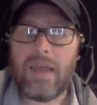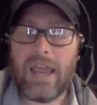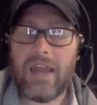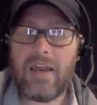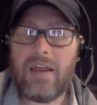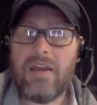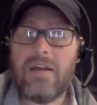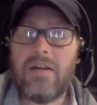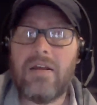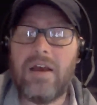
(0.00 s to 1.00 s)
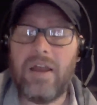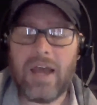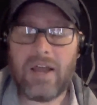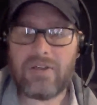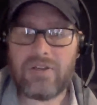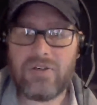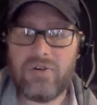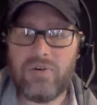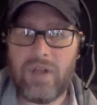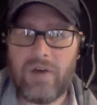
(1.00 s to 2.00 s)
Any analysis
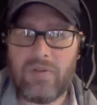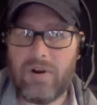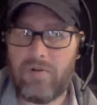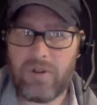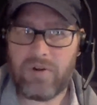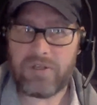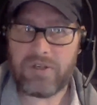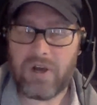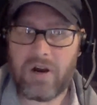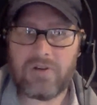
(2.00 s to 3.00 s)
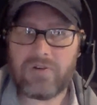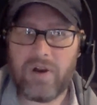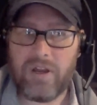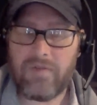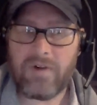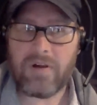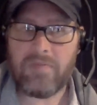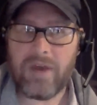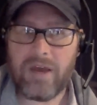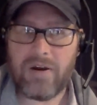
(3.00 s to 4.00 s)
tool out there, whether it's ours or any of our
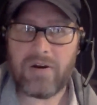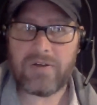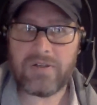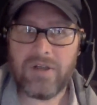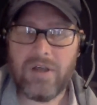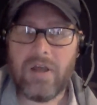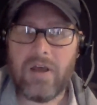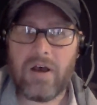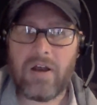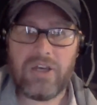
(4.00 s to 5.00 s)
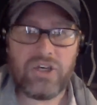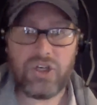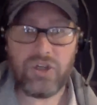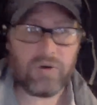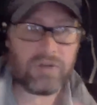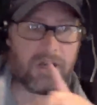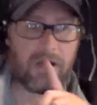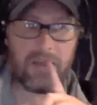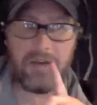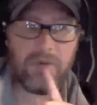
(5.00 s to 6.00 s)
competitors, and don't
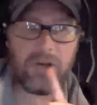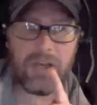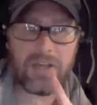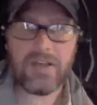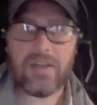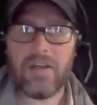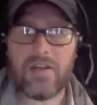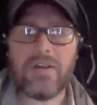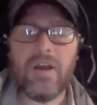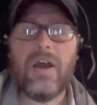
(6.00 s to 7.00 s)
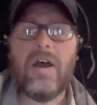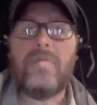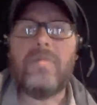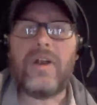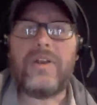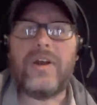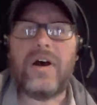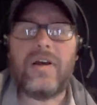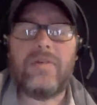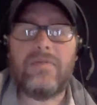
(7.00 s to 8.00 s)
tell anybody I said this, but
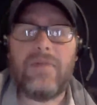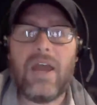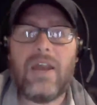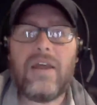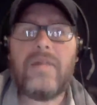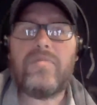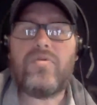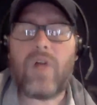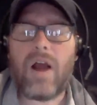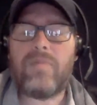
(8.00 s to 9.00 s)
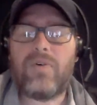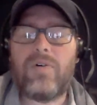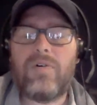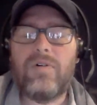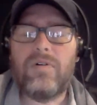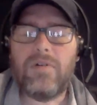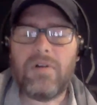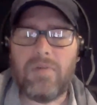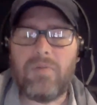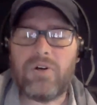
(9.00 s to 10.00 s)
any proper
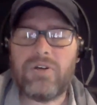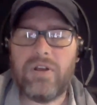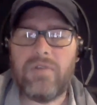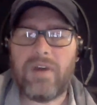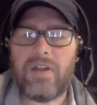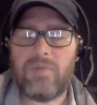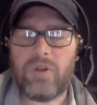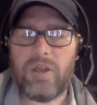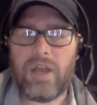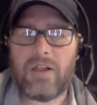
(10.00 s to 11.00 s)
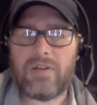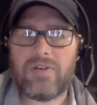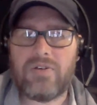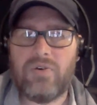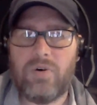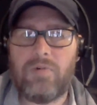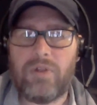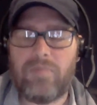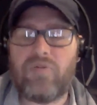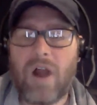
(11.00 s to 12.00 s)
commercially available analysis tool
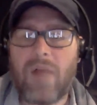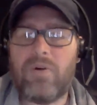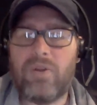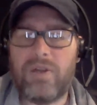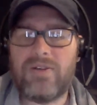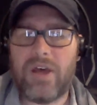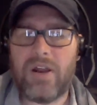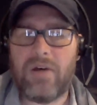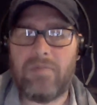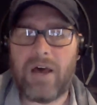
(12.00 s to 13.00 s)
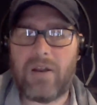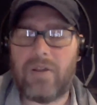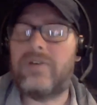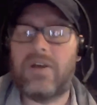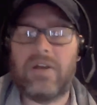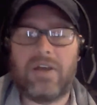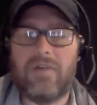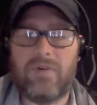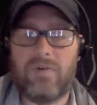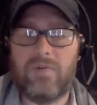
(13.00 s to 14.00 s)
with a properly set up model is going to
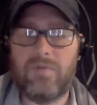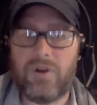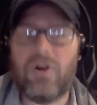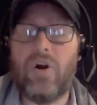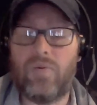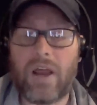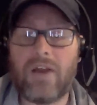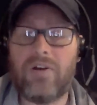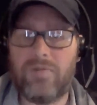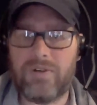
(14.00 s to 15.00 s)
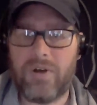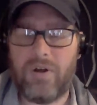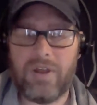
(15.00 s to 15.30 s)
give you the correct result.